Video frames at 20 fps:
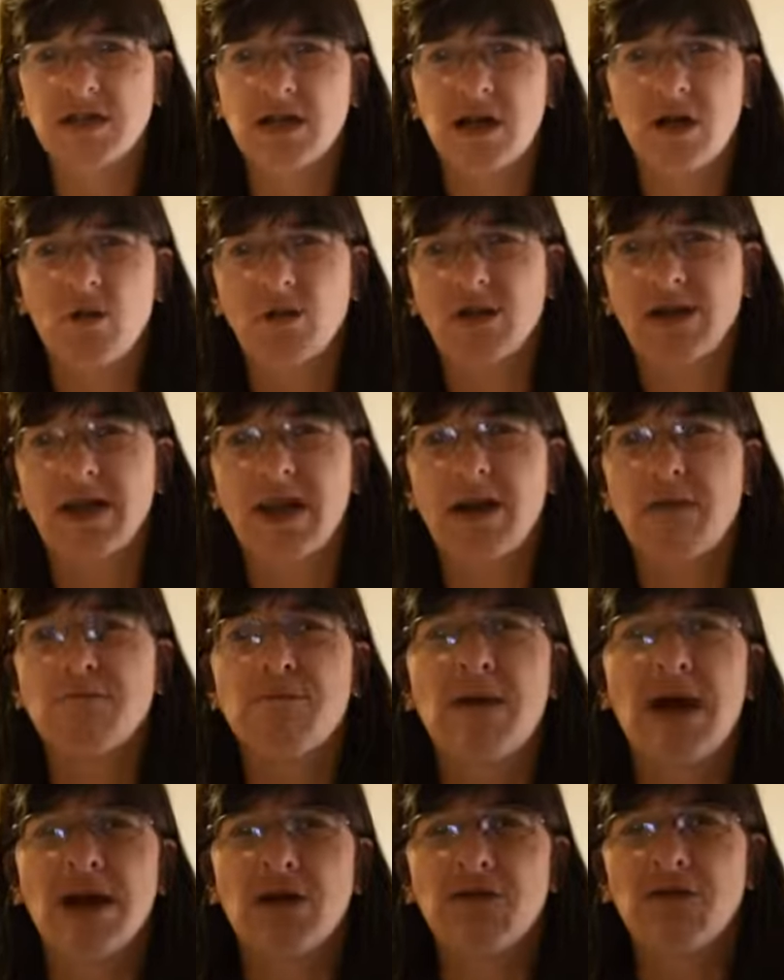I want to get a
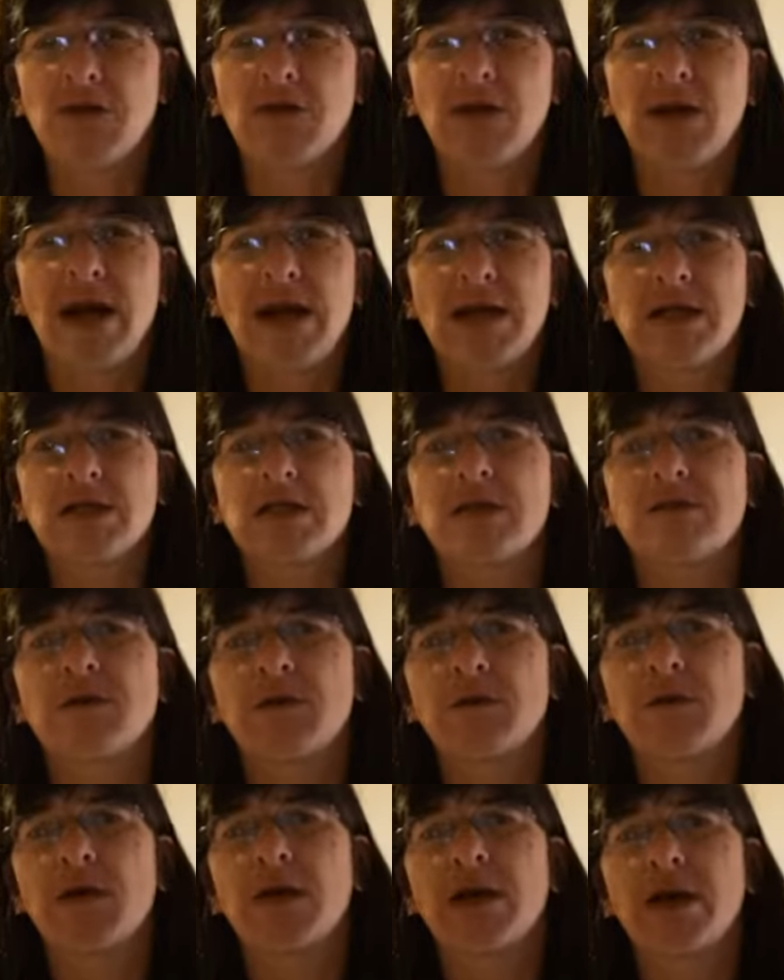macro lens for
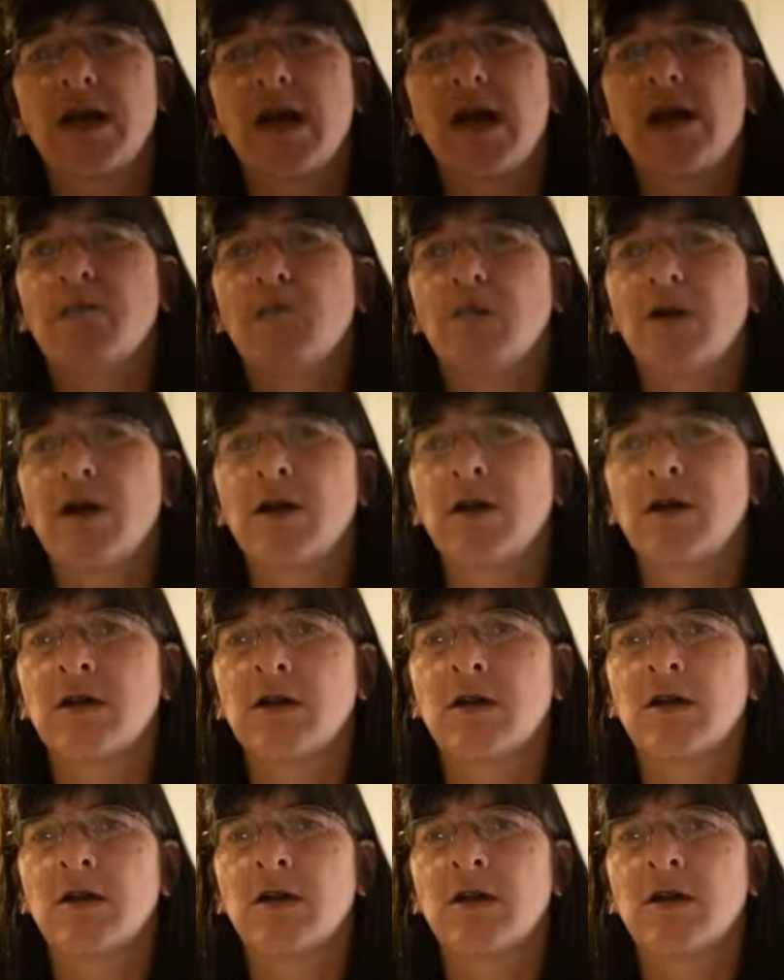my camera